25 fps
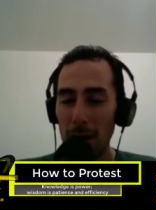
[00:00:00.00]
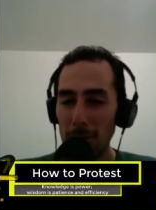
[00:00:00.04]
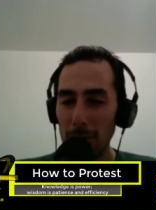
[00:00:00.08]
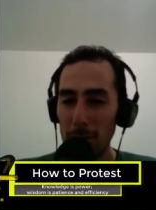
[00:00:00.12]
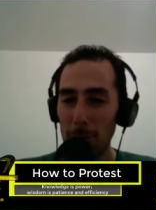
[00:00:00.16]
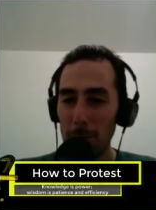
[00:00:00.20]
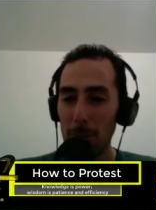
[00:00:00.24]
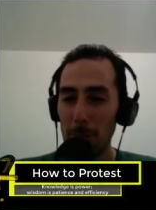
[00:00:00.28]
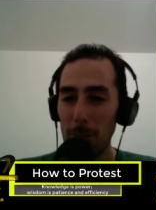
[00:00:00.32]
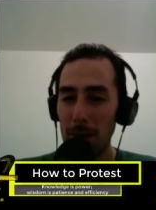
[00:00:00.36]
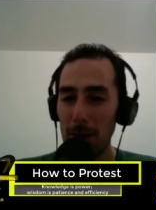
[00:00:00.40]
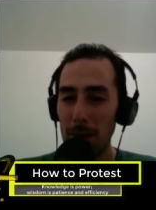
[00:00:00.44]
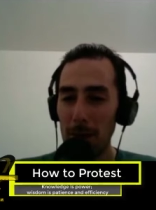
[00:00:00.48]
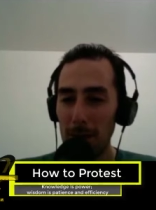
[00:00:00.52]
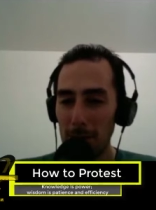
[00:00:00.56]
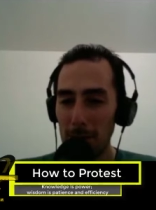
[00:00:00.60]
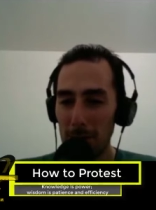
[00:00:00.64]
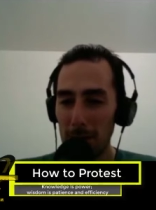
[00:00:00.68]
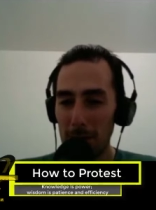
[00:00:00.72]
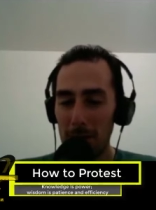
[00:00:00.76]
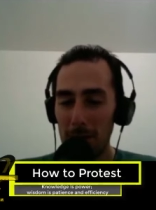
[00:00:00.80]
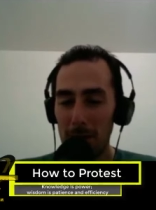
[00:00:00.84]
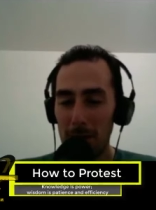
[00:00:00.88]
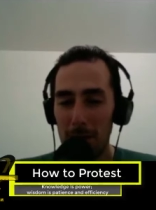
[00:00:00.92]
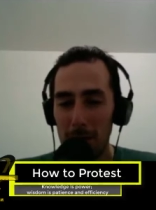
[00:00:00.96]

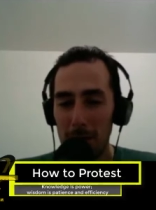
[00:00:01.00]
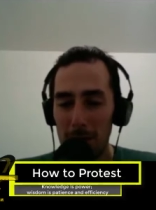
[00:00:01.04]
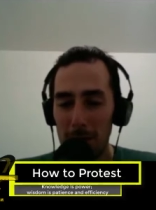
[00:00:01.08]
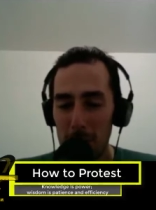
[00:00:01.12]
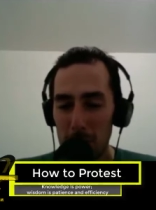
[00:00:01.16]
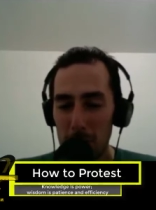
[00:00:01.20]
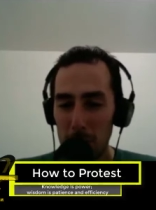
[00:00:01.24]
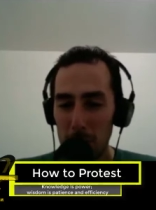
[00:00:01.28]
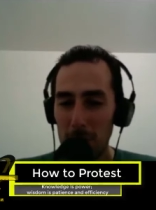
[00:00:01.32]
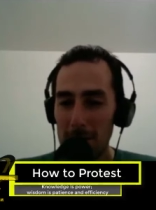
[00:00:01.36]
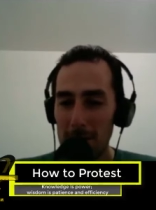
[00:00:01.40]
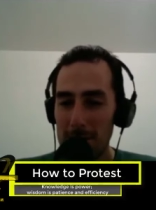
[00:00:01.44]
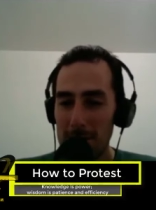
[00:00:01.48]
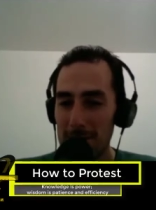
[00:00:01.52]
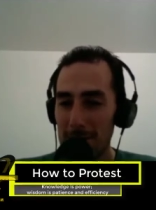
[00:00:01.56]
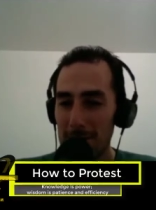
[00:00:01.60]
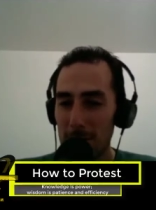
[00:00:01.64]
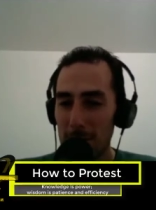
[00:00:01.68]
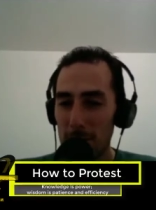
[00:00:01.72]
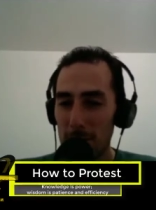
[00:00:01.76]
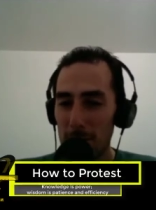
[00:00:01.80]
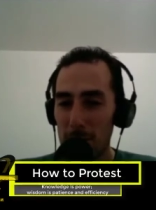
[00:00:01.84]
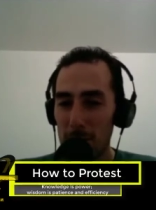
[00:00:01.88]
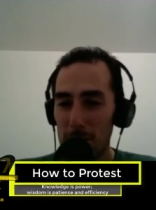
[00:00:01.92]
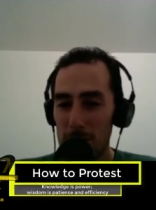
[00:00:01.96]
appeal to an
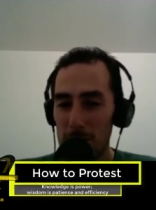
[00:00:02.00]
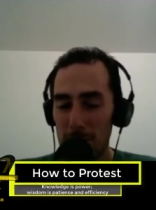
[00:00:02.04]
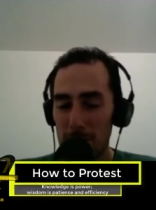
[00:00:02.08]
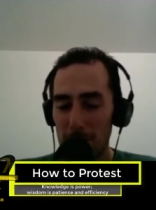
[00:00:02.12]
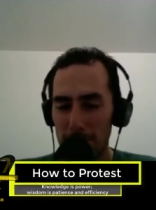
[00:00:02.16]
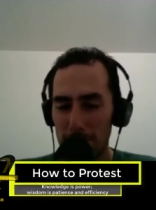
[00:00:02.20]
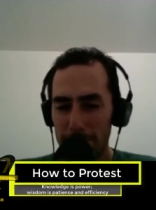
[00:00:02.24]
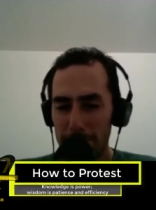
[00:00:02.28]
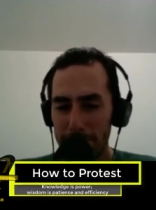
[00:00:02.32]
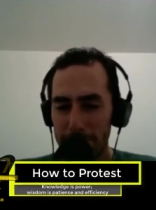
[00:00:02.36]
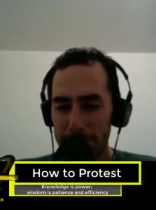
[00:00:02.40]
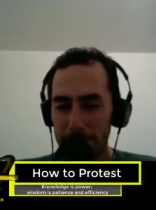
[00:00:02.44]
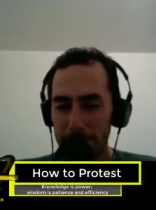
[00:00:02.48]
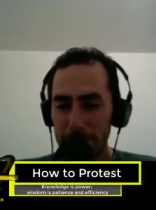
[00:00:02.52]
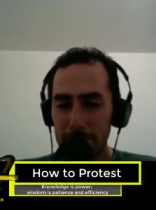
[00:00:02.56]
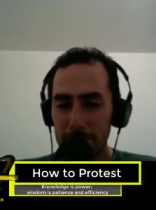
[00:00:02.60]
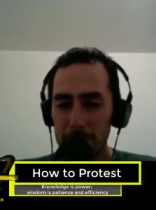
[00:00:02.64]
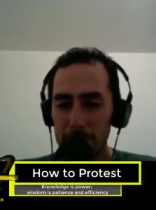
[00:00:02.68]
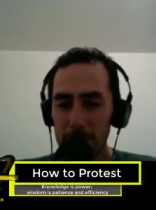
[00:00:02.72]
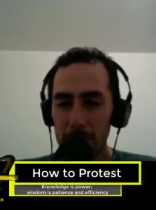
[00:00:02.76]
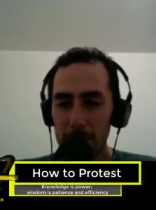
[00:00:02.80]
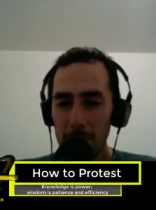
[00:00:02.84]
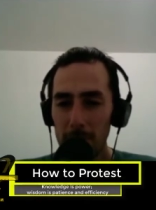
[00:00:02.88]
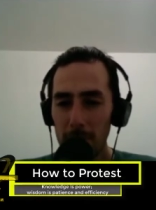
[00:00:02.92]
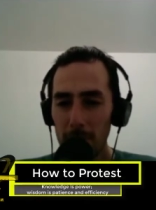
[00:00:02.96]
institution
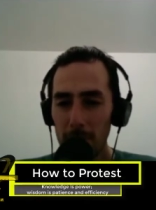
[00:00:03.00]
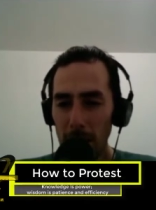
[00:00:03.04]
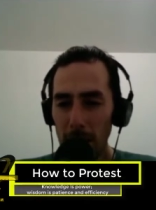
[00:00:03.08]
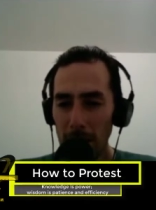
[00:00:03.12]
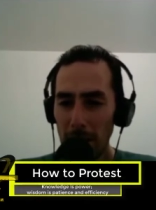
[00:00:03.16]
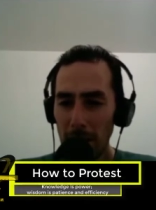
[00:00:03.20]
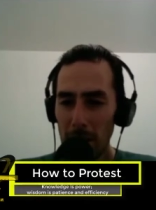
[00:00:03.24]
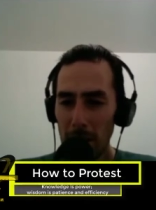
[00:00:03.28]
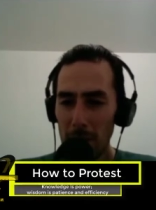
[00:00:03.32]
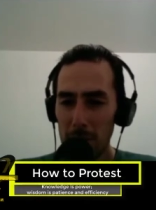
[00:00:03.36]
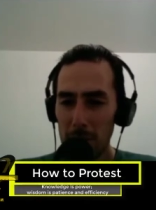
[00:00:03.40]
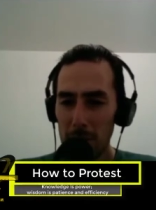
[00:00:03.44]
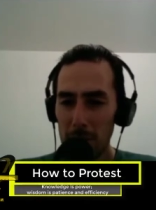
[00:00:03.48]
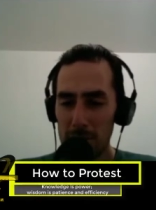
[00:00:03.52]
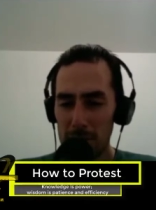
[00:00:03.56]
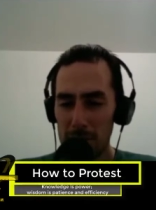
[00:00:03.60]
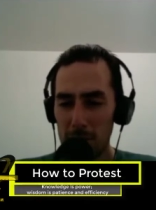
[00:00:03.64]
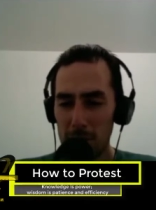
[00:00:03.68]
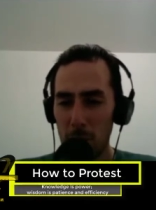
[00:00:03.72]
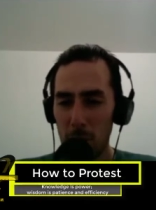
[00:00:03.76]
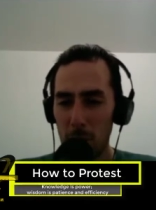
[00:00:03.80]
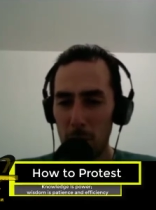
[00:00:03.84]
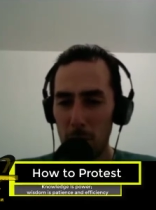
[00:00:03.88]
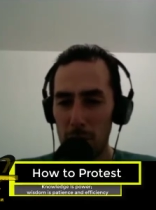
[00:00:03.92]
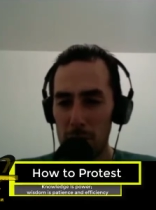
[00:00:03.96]
that uses
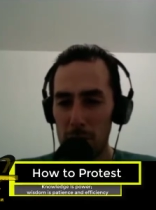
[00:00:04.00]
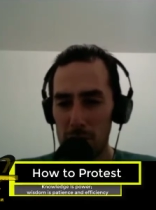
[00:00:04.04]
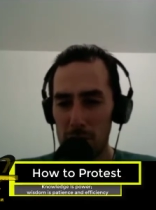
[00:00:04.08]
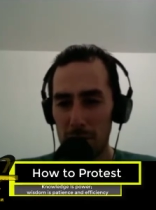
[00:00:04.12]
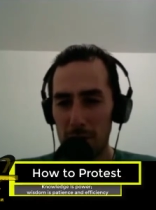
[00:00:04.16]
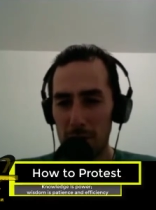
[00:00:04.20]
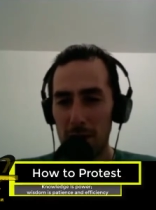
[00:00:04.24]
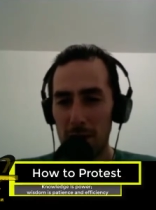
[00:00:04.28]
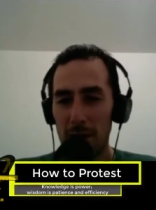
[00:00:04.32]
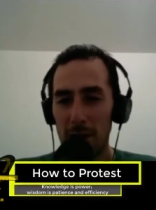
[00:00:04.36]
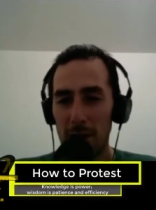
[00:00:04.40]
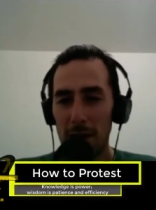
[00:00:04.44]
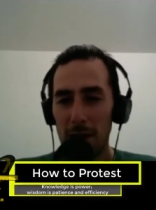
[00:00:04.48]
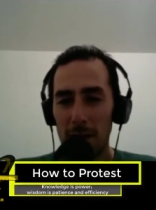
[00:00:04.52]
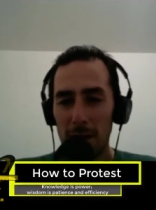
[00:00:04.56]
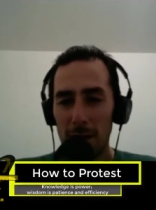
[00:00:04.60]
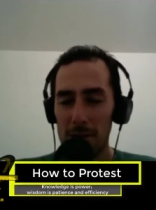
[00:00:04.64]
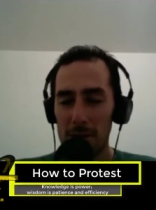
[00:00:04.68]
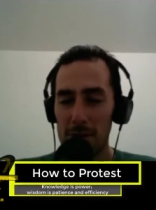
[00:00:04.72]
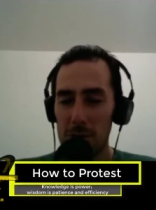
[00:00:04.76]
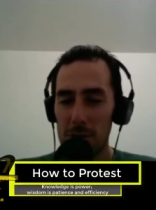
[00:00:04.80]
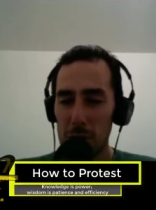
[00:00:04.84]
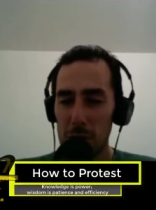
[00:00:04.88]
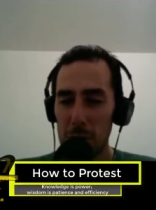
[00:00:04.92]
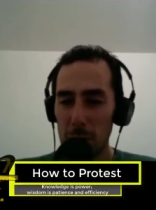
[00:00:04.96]
coercion
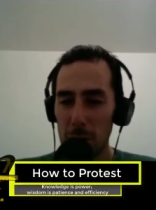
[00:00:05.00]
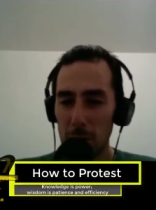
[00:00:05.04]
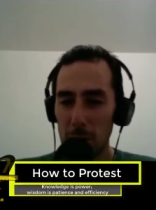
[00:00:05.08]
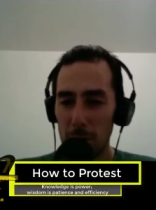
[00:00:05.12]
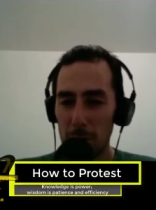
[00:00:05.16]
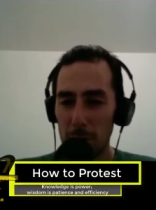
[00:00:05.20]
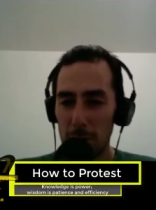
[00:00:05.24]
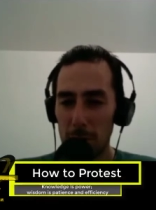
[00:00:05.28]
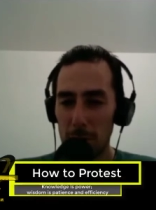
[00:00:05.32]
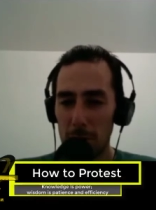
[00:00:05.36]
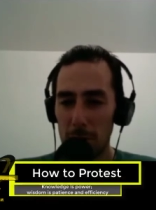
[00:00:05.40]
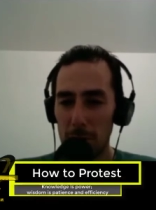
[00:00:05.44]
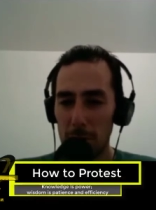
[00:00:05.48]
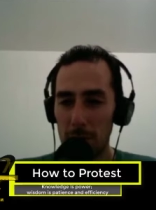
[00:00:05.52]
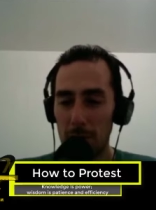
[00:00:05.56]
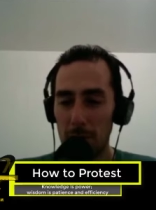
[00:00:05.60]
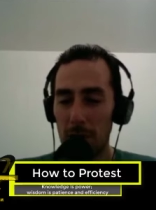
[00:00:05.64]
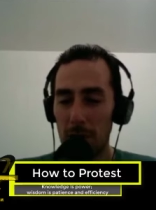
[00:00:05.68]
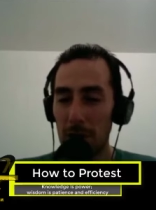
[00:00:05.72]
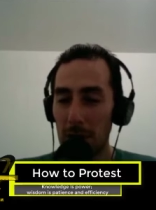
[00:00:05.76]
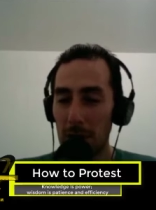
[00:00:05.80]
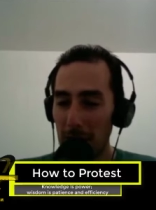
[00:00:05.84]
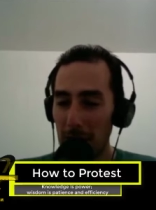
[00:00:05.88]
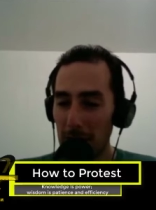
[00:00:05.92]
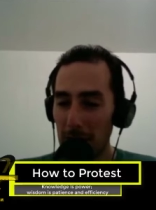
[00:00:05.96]
to
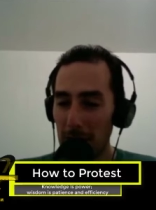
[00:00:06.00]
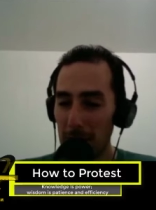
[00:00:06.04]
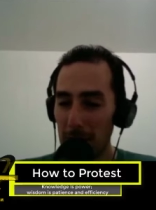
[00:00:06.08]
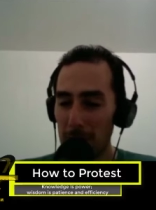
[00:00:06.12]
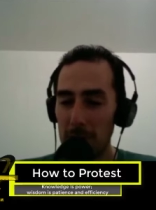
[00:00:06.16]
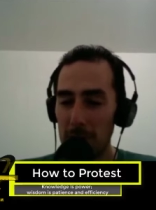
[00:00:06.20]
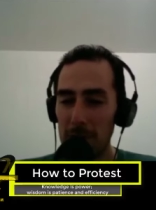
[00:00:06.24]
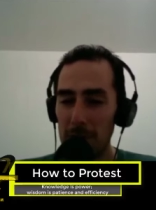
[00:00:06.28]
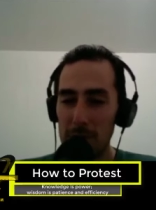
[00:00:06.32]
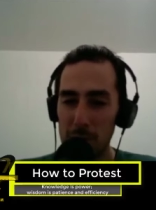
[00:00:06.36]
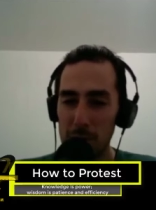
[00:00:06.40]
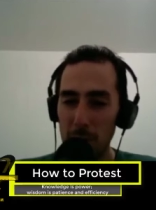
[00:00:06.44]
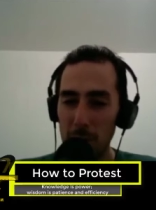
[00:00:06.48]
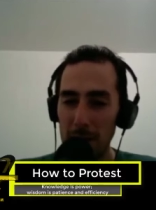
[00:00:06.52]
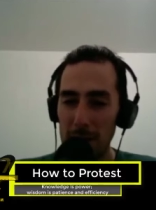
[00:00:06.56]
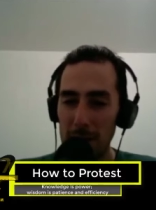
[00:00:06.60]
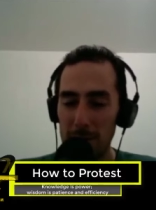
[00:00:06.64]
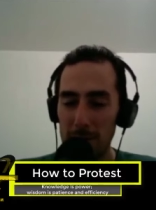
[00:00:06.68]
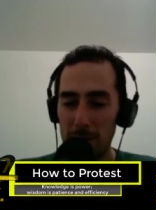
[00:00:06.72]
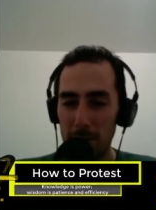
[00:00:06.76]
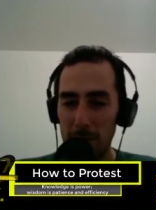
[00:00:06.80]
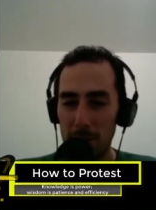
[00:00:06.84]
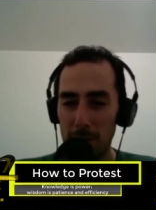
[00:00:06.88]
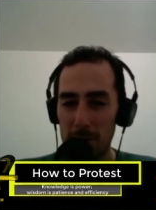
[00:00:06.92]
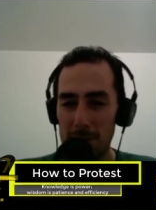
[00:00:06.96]
claim these rights
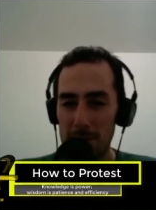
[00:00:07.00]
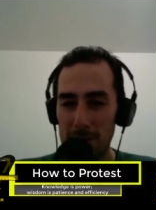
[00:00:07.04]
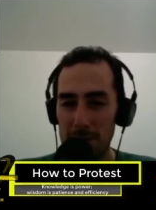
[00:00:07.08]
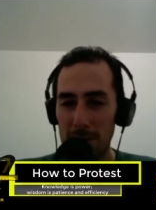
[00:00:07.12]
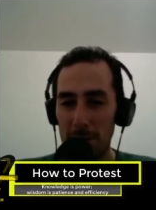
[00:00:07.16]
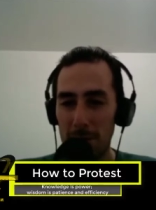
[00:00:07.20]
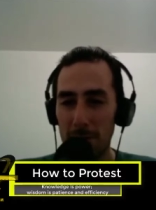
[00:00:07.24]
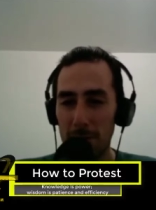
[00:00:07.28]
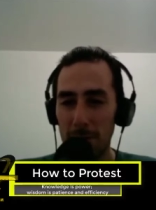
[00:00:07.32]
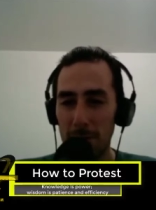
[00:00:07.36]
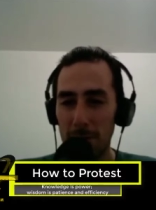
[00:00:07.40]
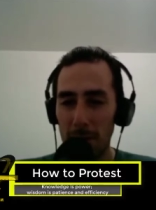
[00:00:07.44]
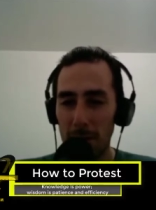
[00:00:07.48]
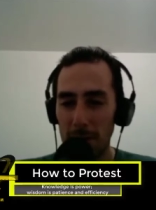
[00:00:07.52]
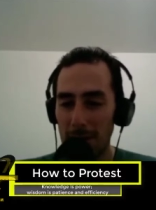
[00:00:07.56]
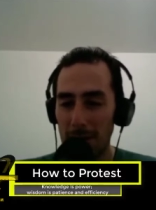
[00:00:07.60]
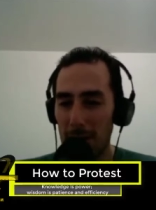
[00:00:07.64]
for yourself, right?